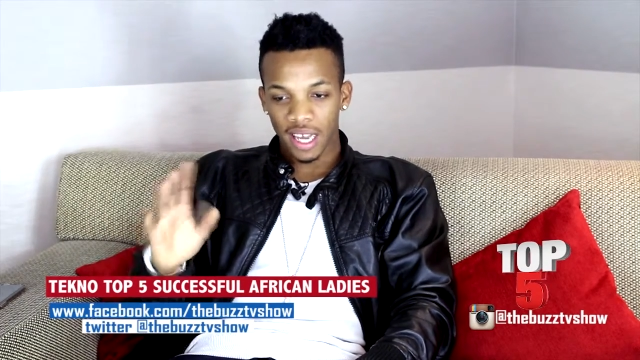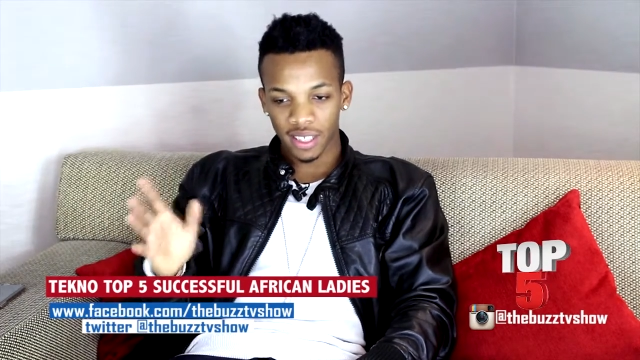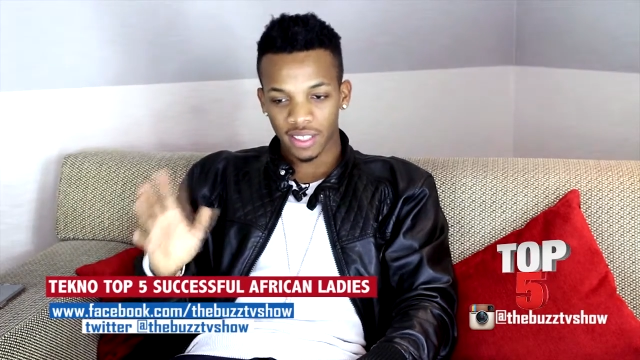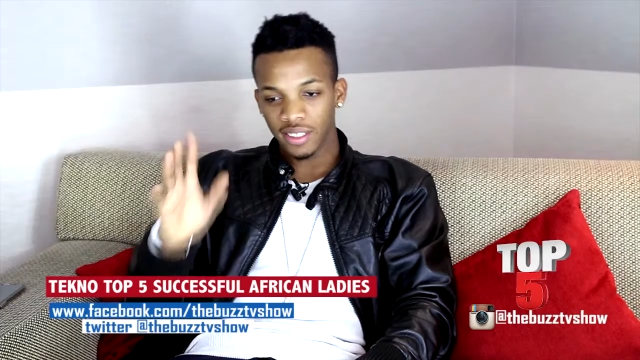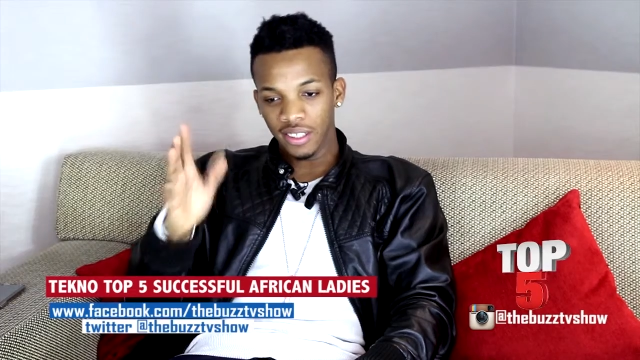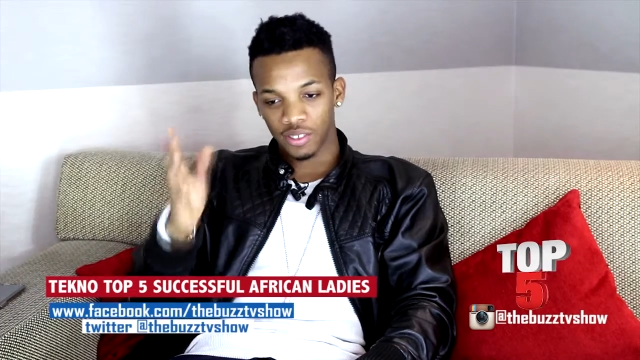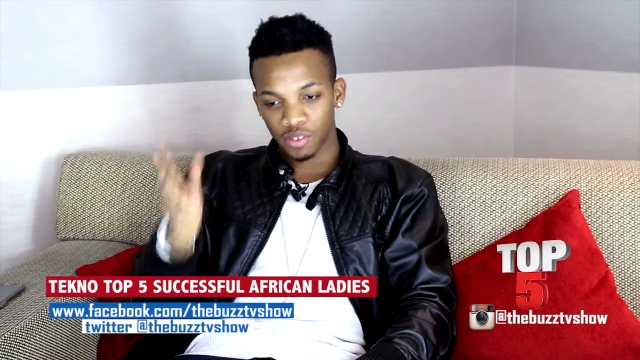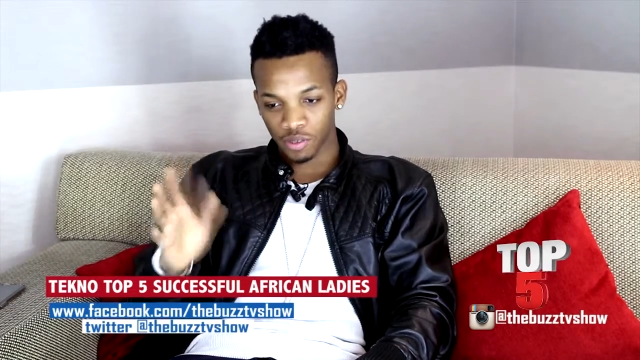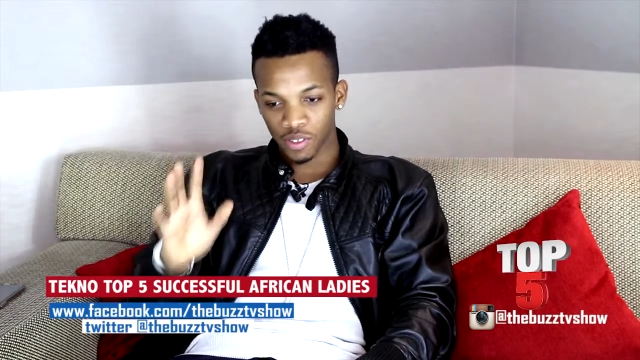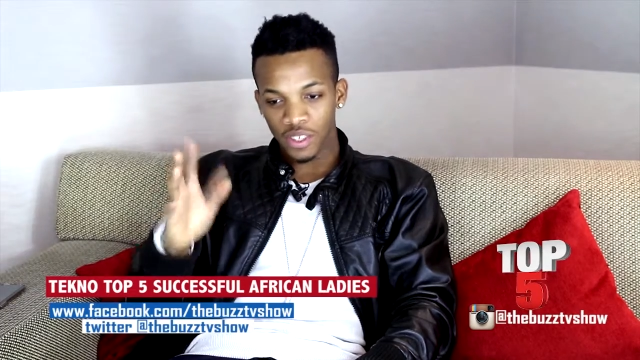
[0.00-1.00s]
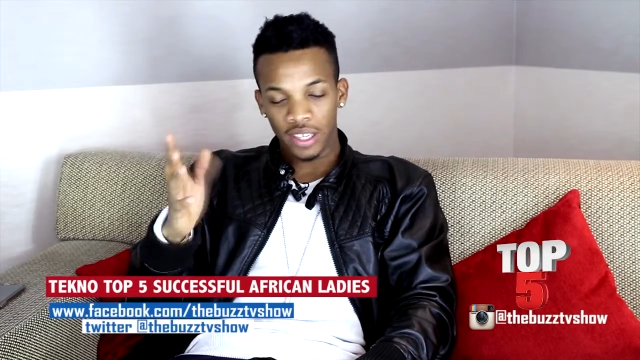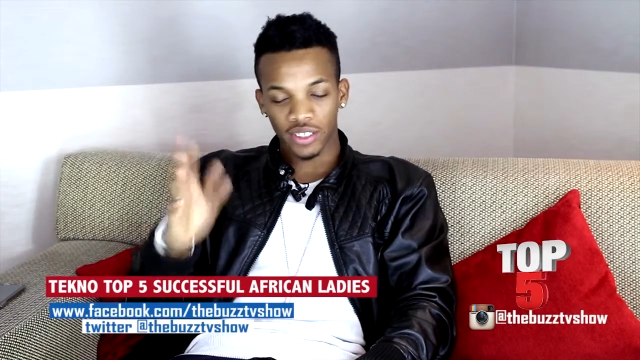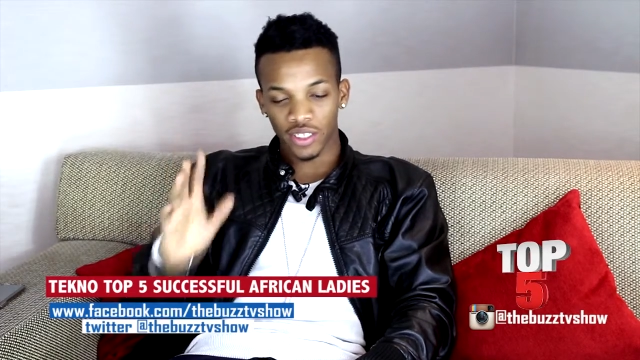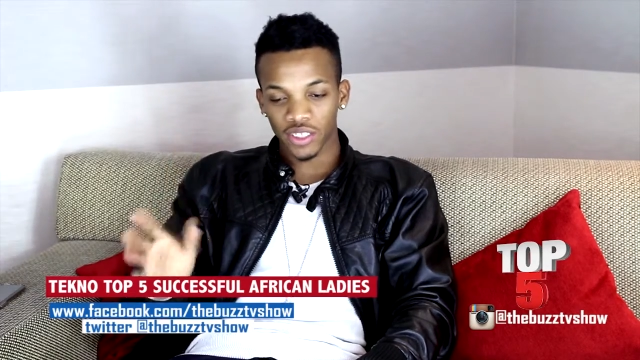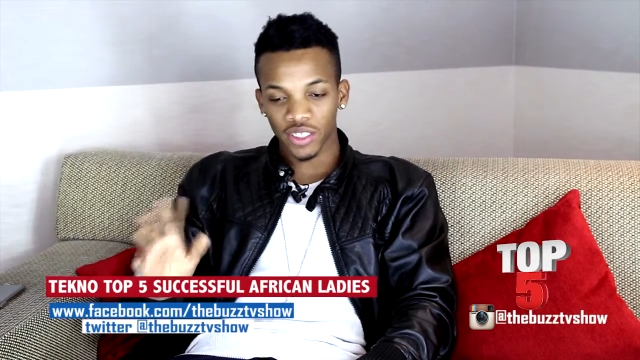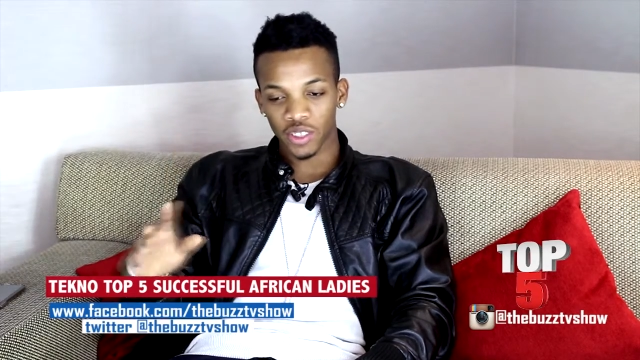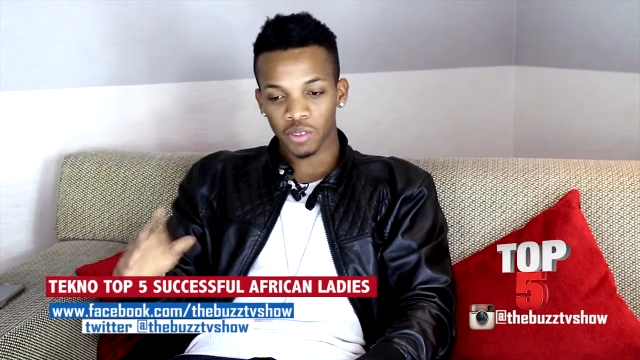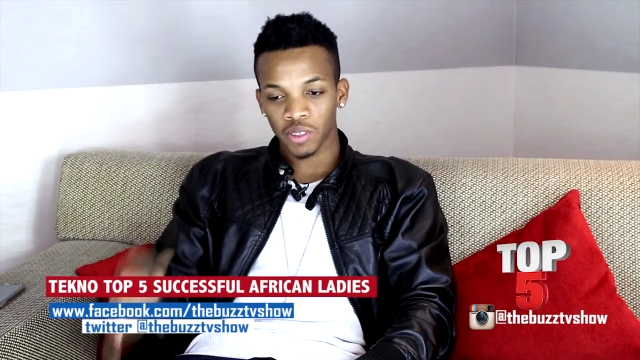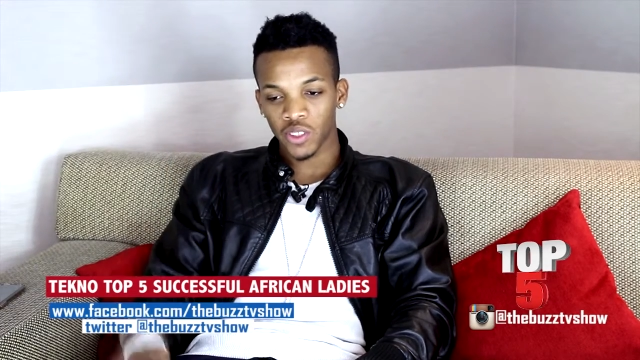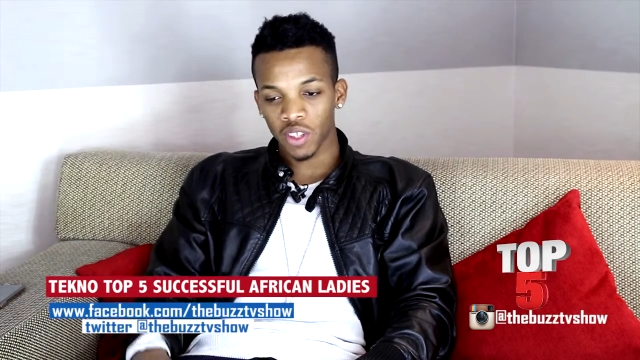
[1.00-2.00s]
acting or for her success
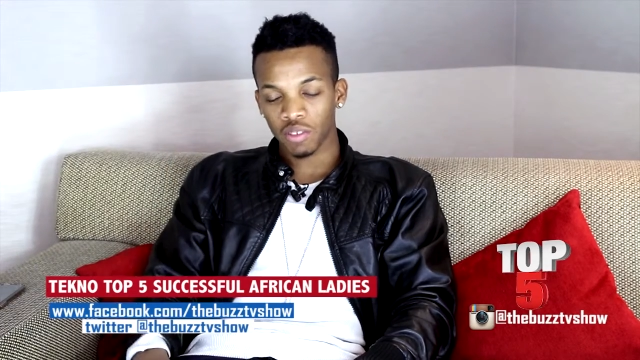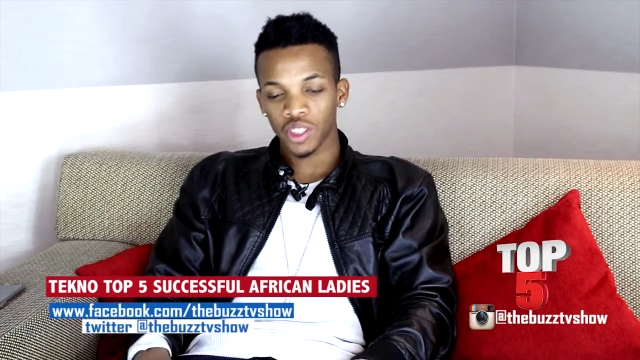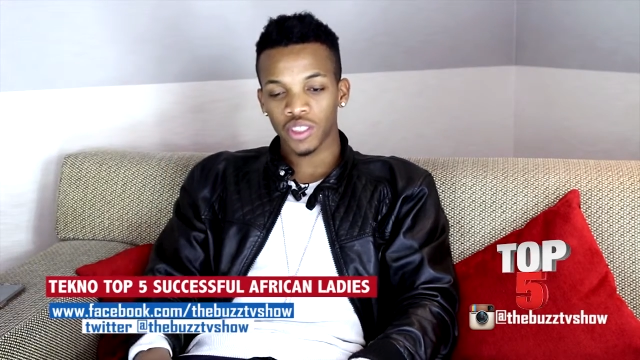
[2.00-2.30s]
or whatsoever.